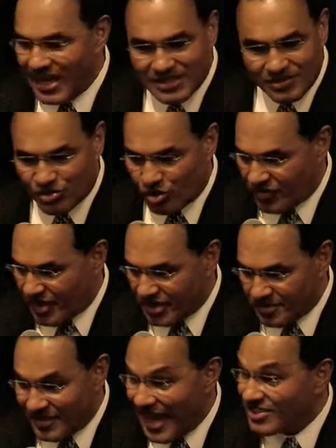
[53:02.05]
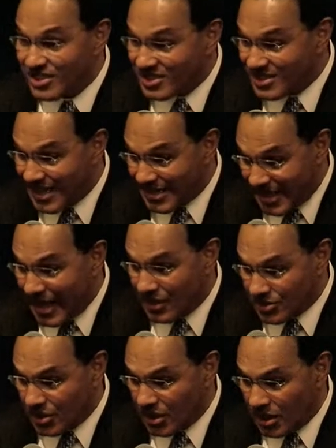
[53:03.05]
kinds of certification, not just in
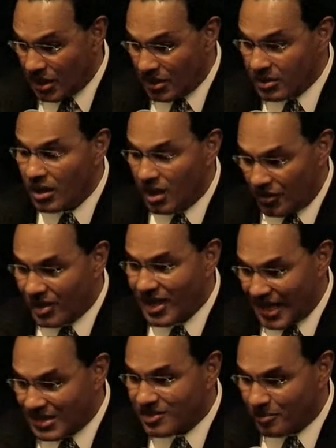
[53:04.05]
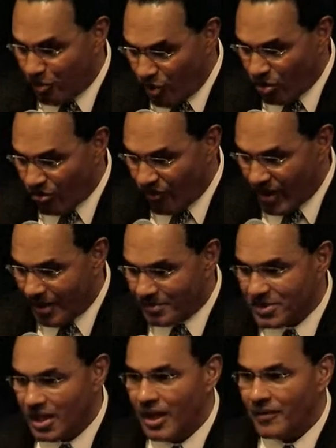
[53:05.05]
technology, the other kinds of
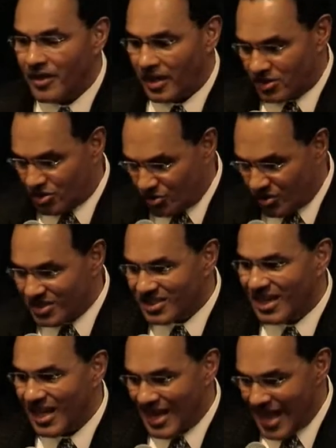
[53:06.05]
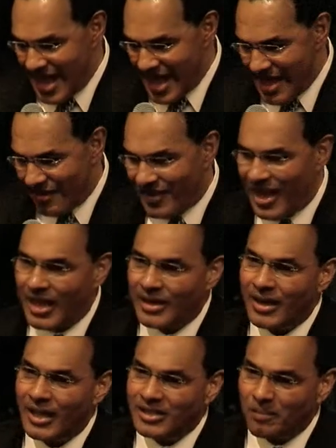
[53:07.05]
programs that students can have, and
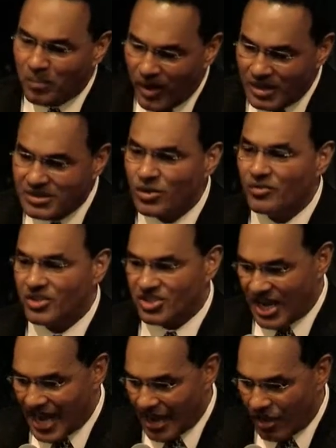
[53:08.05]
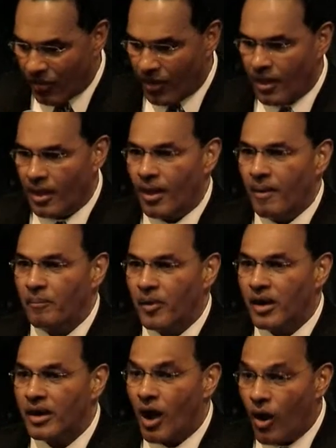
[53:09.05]
it depends on the child.
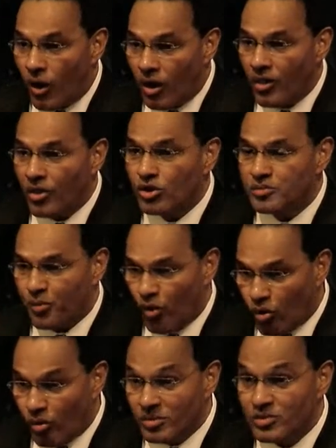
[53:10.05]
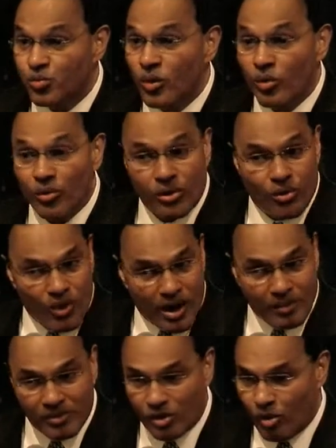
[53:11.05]
But all of those programs will require,
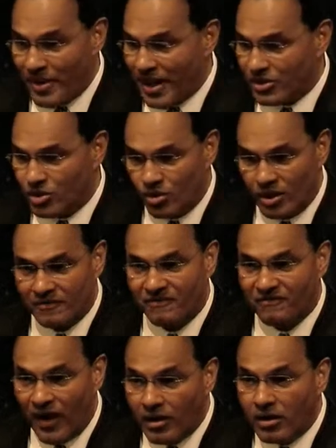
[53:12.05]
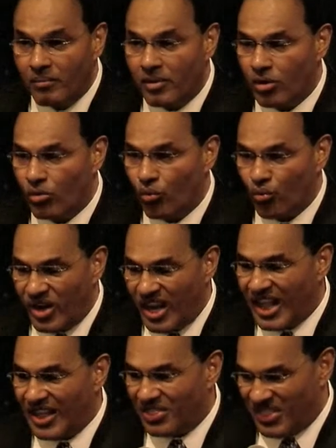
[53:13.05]
I'm going to go back to it, fundamental
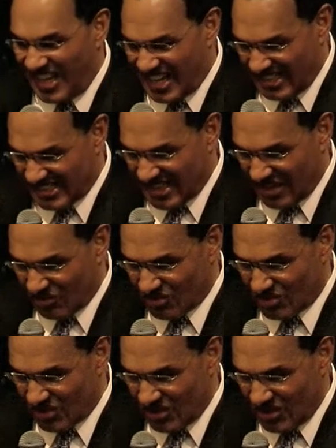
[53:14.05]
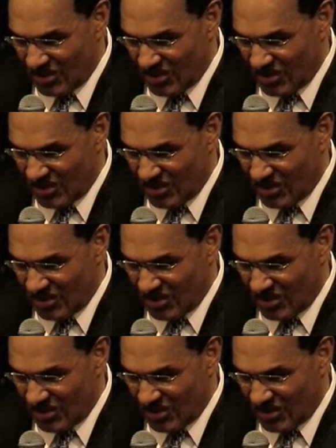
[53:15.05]
reading and thinking skills.